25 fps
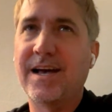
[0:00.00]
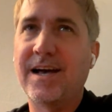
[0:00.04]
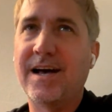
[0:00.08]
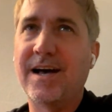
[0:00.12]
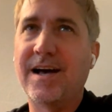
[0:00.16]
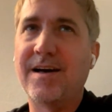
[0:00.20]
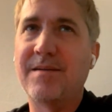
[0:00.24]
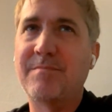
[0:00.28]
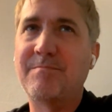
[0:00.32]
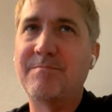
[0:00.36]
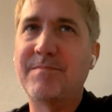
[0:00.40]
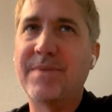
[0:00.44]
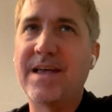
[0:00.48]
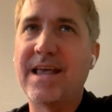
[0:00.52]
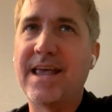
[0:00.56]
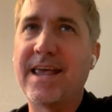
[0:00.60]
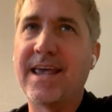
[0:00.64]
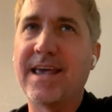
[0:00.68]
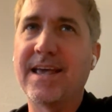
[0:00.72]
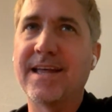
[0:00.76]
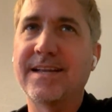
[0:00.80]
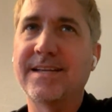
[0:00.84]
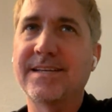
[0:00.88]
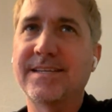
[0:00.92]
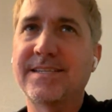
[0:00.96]
um,
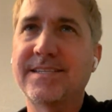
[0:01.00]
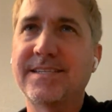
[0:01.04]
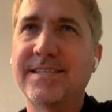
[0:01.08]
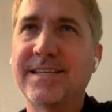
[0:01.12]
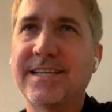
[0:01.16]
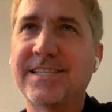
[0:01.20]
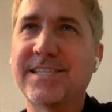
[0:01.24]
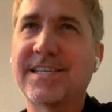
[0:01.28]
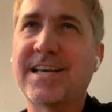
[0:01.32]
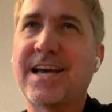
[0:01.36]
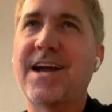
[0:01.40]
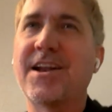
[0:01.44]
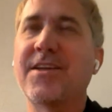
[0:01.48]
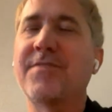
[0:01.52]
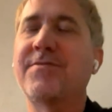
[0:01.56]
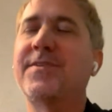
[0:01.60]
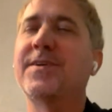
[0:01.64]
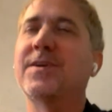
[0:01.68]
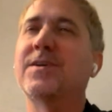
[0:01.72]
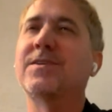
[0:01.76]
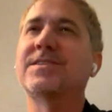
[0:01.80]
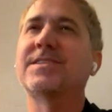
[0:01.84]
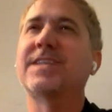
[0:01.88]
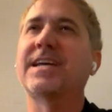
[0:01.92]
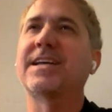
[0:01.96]
and it kind of
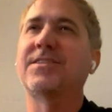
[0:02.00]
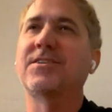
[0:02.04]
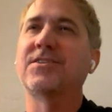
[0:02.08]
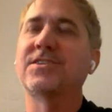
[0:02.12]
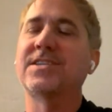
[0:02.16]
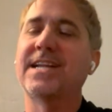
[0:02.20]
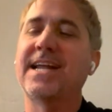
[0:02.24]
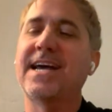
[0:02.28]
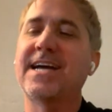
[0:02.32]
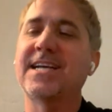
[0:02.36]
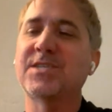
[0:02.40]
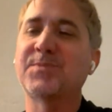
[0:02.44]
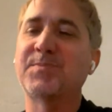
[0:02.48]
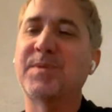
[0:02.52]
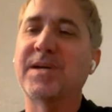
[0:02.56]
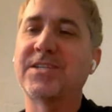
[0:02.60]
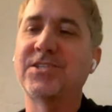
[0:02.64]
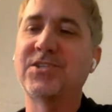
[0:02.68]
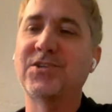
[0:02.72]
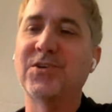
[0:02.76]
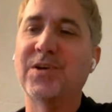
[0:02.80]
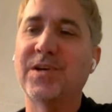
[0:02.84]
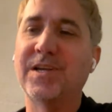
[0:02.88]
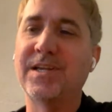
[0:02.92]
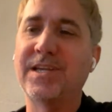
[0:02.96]
feels like there's an
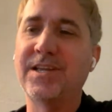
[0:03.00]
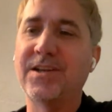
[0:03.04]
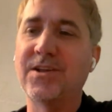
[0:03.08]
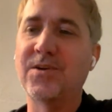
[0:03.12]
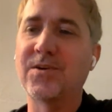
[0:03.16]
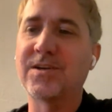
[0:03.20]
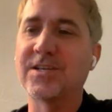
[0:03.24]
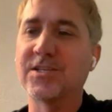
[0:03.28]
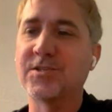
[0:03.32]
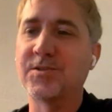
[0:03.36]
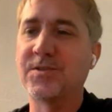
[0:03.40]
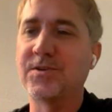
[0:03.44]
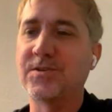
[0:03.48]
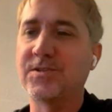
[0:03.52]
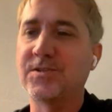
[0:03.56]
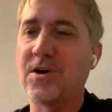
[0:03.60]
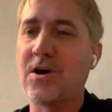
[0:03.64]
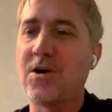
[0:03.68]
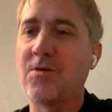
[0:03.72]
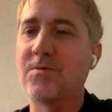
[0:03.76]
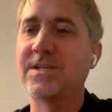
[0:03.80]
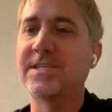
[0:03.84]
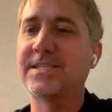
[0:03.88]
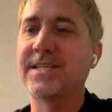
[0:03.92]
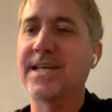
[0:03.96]
aspect to it, you know, because there's
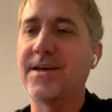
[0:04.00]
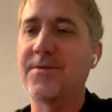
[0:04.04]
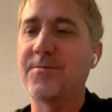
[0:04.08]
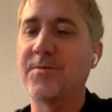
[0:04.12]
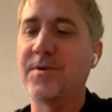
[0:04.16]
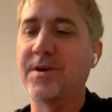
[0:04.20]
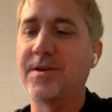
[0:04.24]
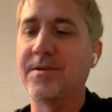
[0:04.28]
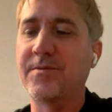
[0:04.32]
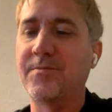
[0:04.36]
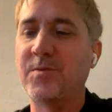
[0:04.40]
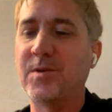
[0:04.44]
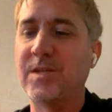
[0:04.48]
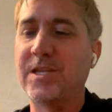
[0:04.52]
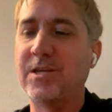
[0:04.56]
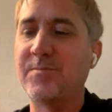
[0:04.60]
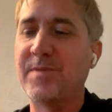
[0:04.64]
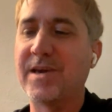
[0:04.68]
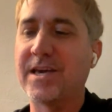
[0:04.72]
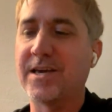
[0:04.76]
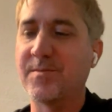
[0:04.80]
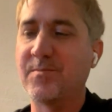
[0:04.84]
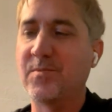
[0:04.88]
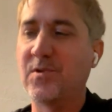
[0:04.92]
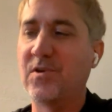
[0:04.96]
always that when when
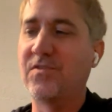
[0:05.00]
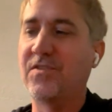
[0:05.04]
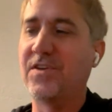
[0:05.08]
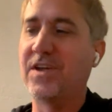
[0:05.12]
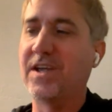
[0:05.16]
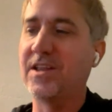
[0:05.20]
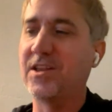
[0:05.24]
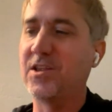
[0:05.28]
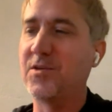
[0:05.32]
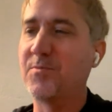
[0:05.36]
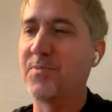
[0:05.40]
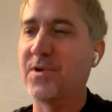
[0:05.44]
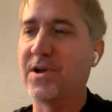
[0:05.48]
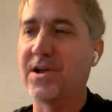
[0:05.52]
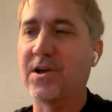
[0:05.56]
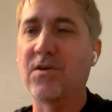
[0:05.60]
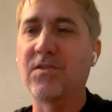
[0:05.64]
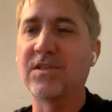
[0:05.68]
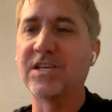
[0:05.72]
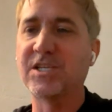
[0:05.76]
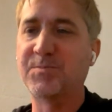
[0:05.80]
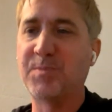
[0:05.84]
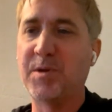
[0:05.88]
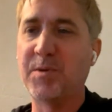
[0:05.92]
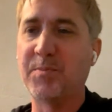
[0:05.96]
you make a movie and you bring
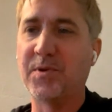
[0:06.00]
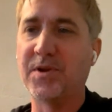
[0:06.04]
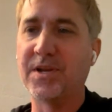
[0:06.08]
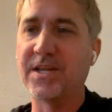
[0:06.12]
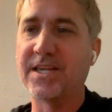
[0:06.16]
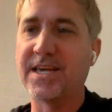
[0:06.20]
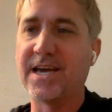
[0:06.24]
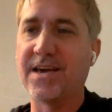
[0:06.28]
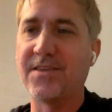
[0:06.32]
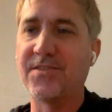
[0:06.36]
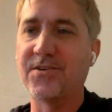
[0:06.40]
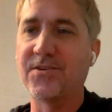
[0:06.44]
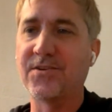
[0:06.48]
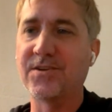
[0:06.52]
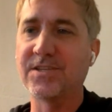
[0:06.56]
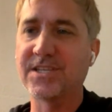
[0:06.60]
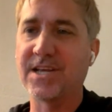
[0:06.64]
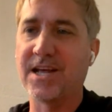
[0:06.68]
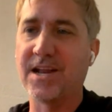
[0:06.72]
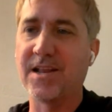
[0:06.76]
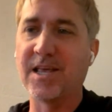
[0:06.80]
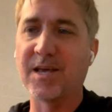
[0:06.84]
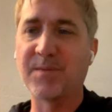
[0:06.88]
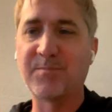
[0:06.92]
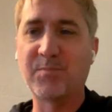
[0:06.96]
all these people together,
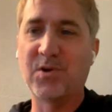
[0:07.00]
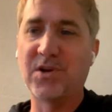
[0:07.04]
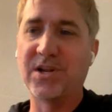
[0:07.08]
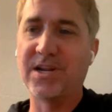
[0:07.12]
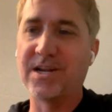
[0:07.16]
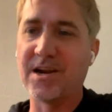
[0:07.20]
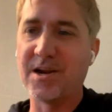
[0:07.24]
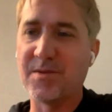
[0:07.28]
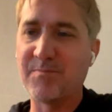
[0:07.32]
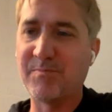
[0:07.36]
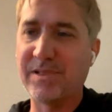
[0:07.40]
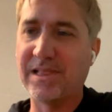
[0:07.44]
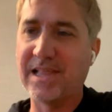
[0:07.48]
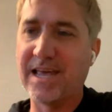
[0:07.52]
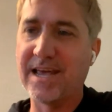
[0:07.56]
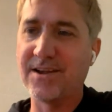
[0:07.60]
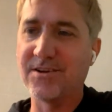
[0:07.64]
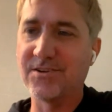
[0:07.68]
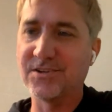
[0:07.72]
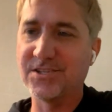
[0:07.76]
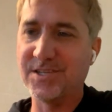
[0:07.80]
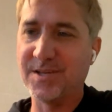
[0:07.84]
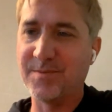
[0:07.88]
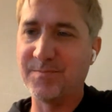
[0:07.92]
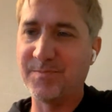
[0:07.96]
it's kind of like putting on a
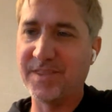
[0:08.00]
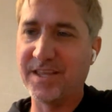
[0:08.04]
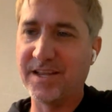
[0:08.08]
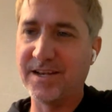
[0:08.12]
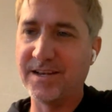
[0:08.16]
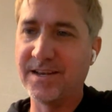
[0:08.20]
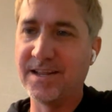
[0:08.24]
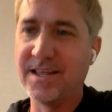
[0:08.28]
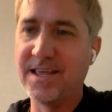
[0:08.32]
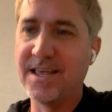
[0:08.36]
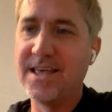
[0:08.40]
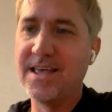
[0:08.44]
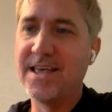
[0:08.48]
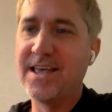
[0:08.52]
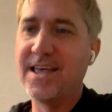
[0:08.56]
play or something.